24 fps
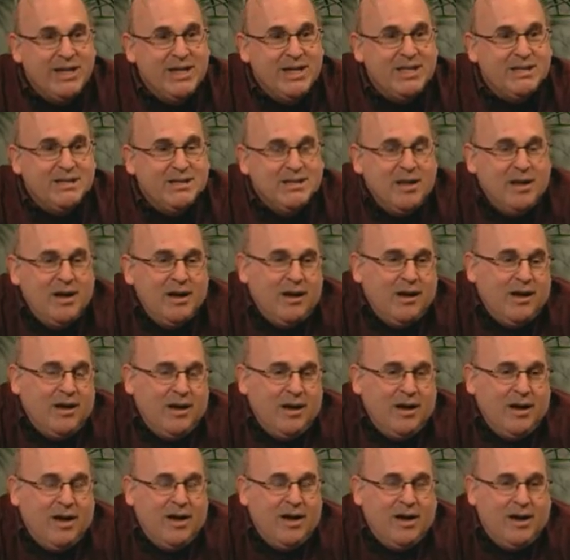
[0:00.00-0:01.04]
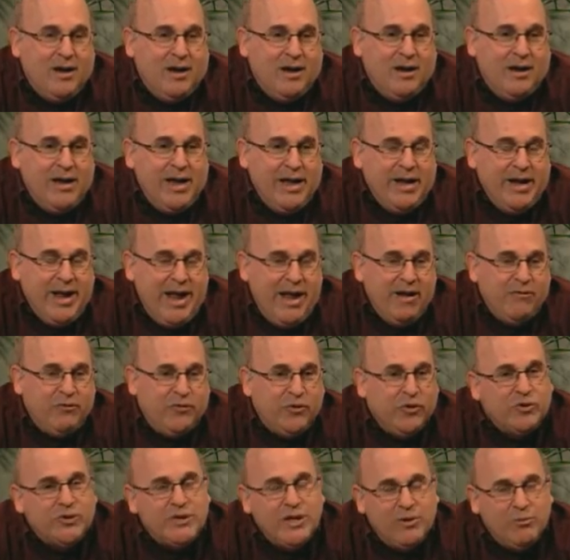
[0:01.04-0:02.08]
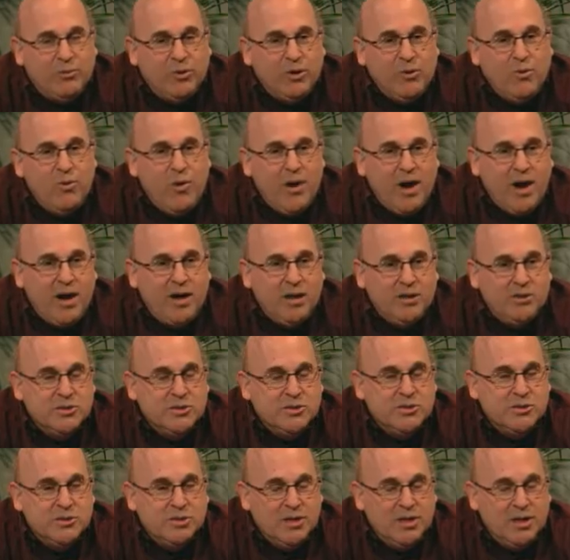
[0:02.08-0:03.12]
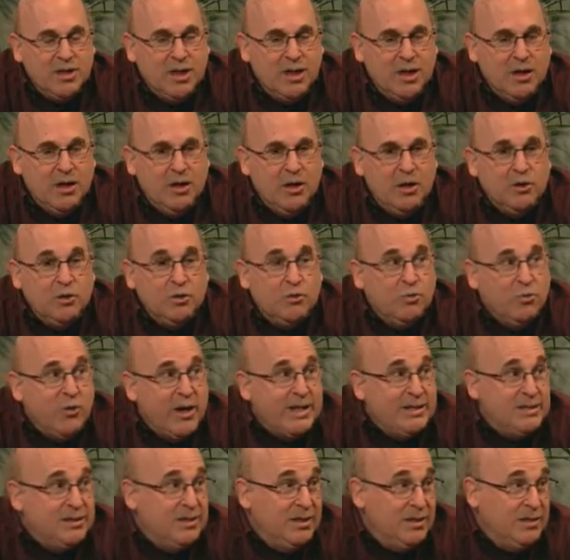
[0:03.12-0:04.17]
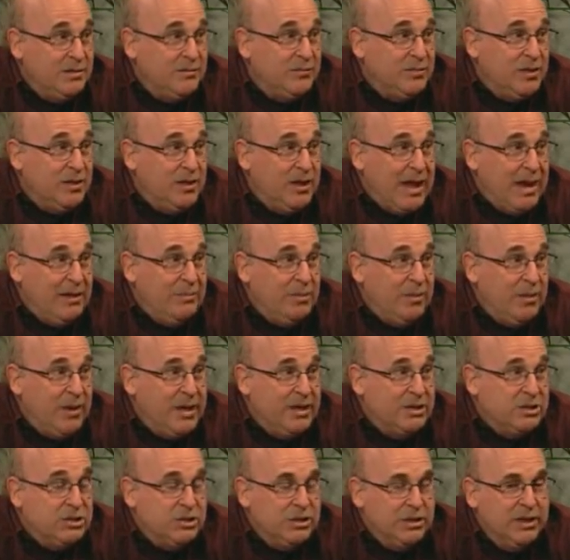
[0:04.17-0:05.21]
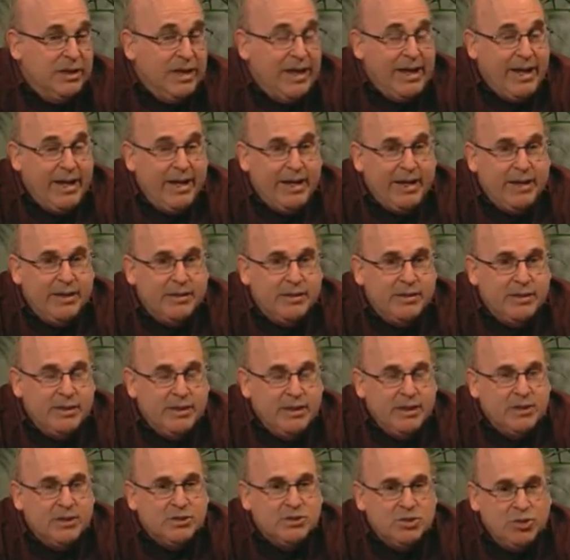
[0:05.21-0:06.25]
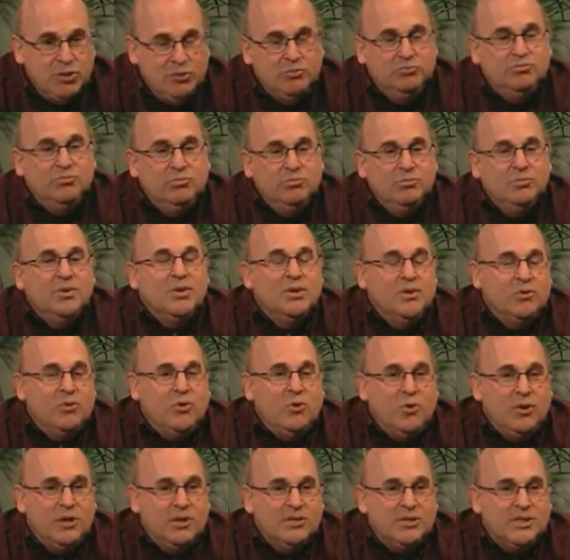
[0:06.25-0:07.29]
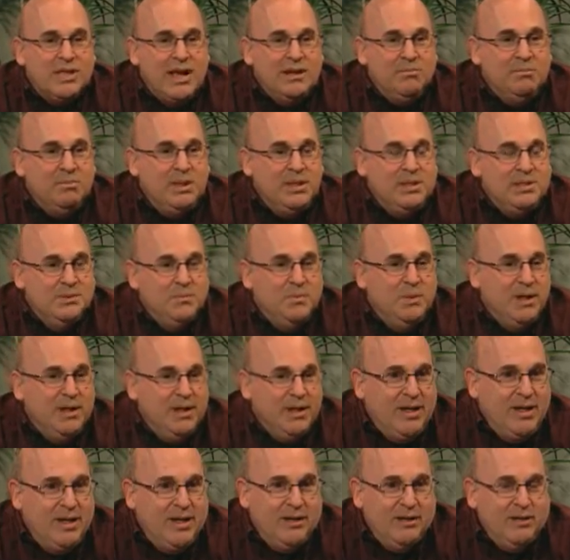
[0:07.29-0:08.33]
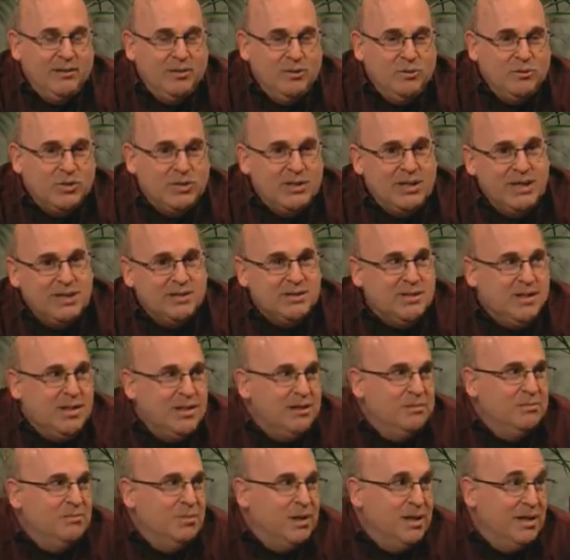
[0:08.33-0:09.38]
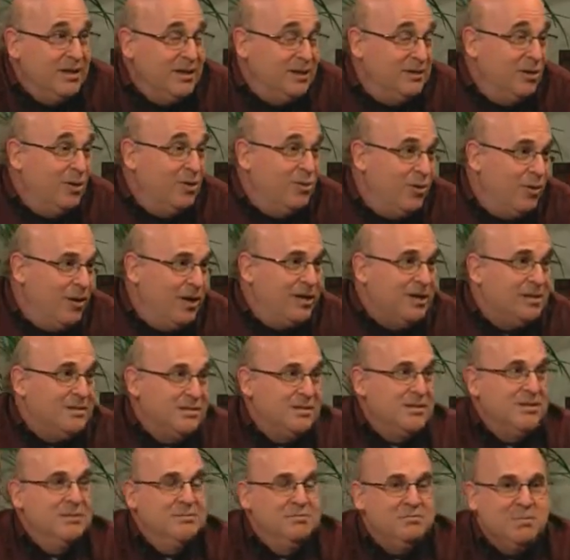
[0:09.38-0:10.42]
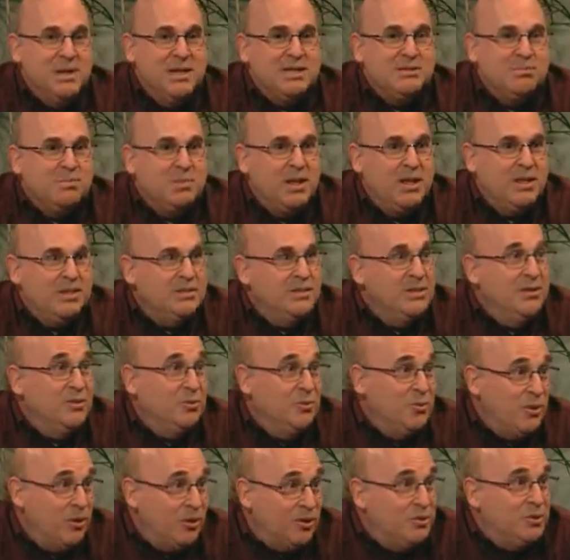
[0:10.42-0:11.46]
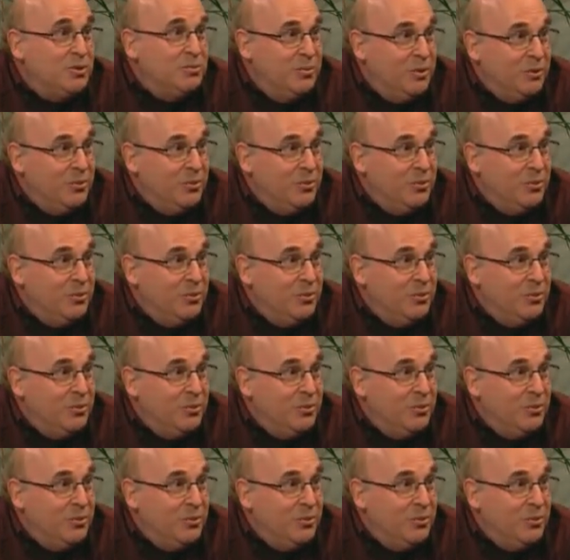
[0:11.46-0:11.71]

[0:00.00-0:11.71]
is uh, an effort that requires uh, a great deal of collaboration. And so, of course, that means being at UCSD and being in La Jolla is the best place in the world to be